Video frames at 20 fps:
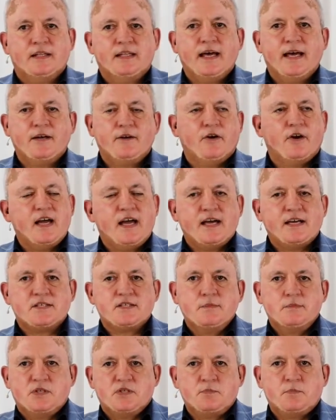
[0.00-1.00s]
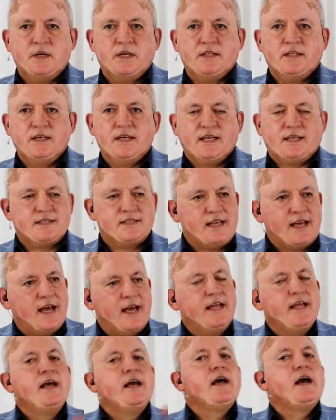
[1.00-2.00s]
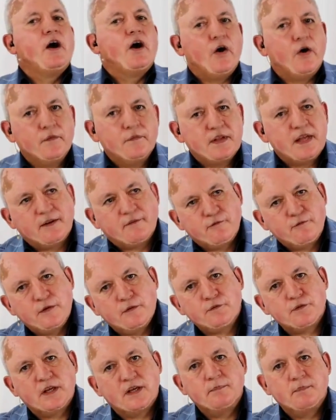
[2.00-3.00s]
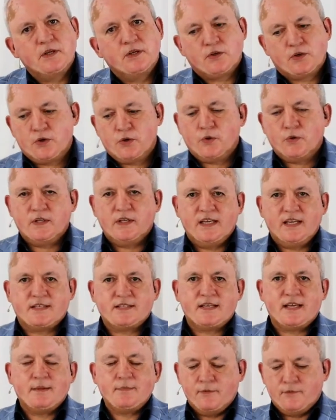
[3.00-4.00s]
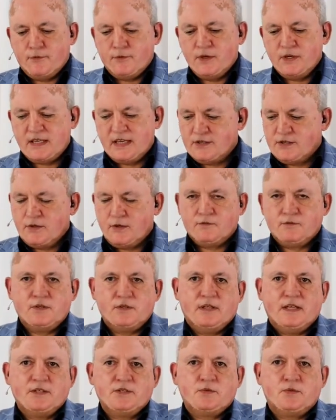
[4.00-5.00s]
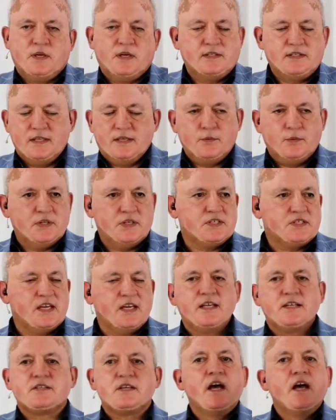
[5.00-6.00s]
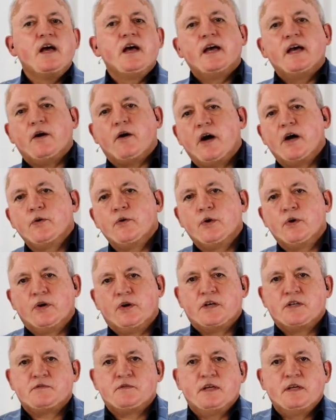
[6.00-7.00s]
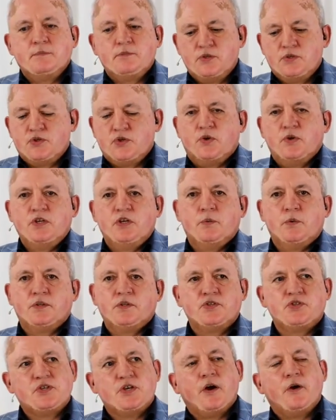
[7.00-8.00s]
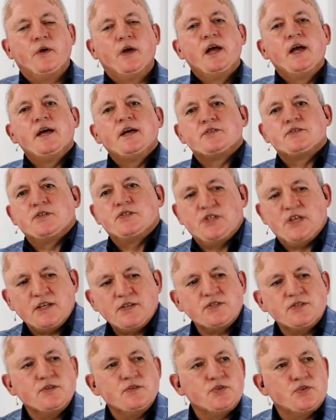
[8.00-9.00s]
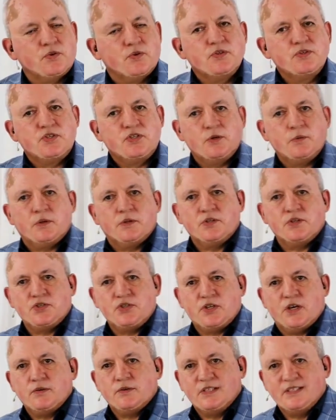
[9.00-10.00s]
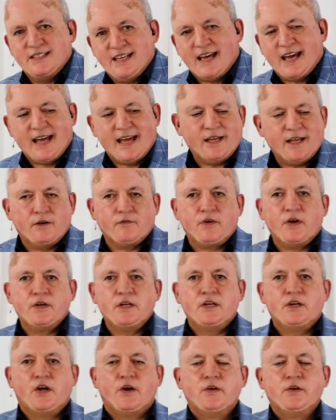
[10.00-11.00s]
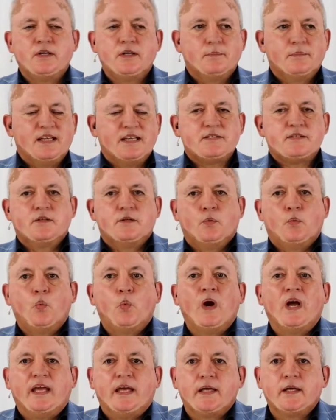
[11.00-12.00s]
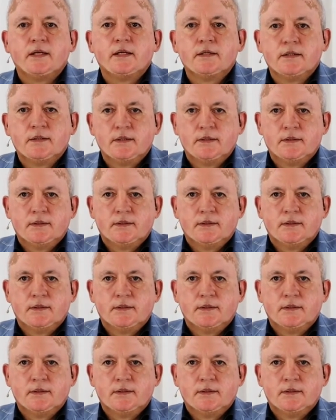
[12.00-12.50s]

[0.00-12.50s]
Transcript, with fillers: an hour later, I asked him to speak the next day. On that 15 minute call the next day before he dashed off to lunch or uh, dinner with his kids, how I organized for him to join you on the show. So Justin joins you on the show today, and I've only known him less than a week